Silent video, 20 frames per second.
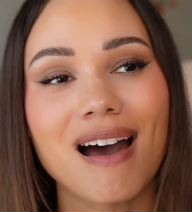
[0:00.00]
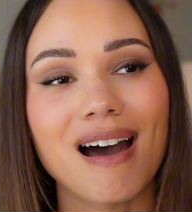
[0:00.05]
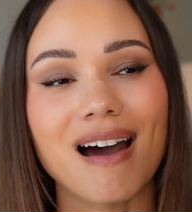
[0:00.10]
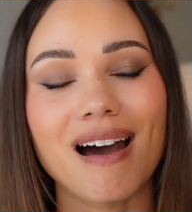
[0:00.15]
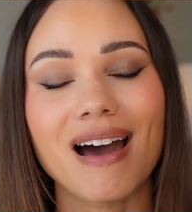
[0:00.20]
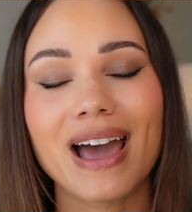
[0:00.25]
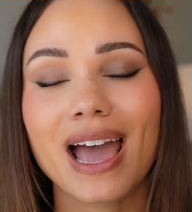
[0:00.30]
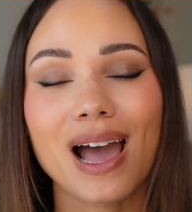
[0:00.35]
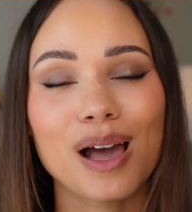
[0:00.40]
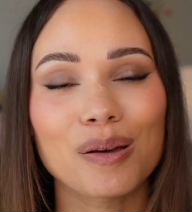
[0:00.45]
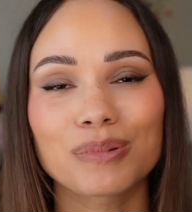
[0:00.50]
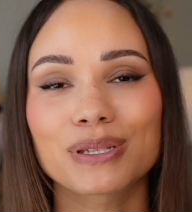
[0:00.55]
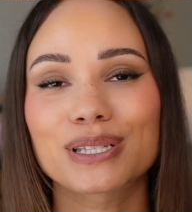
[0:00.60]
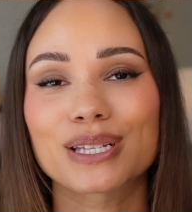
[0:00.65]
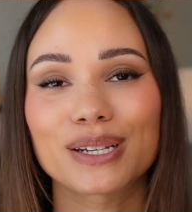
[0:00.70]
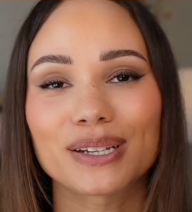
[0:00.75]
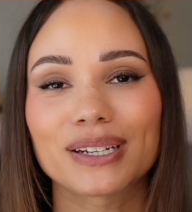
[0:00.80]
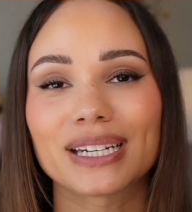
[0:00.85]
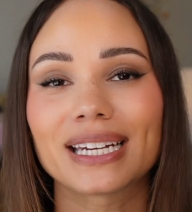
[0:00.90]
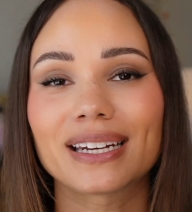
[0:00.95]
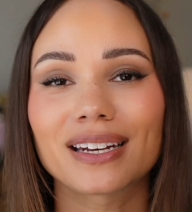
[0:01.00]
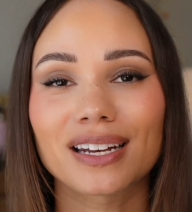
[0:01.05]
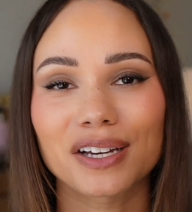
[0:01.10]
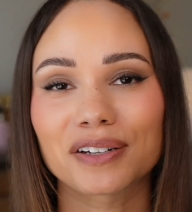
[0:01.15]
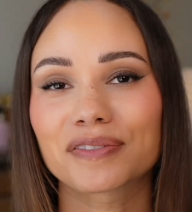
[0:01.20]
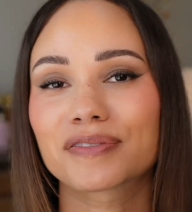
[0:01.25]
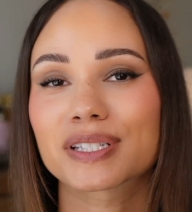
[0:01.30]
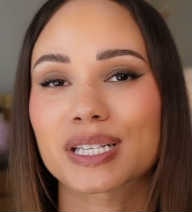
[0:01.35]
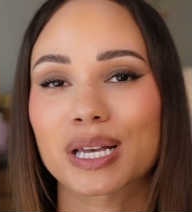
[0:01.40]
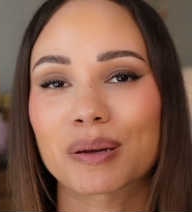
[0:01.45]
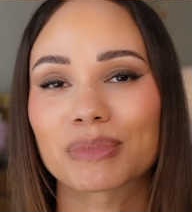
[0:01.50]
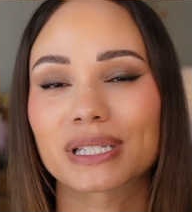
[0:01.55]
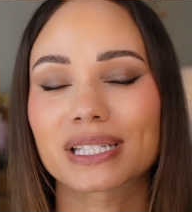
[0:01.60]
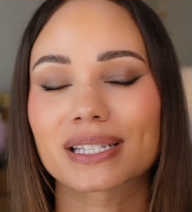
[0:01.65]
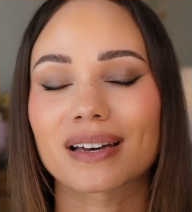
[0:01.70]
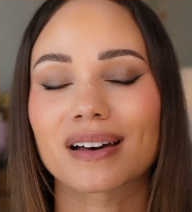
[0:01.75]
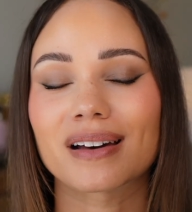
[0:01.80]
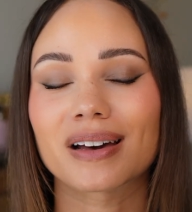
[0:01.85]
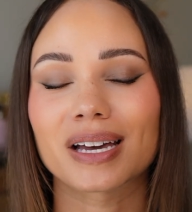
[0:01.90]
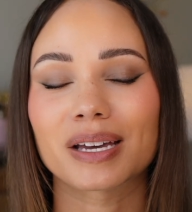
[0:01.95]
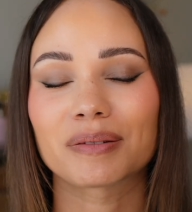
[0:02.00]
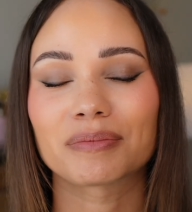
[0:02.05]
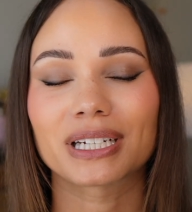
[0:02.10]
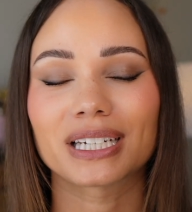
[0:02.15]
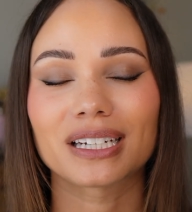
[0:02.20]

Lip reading: I absolutely love summertime.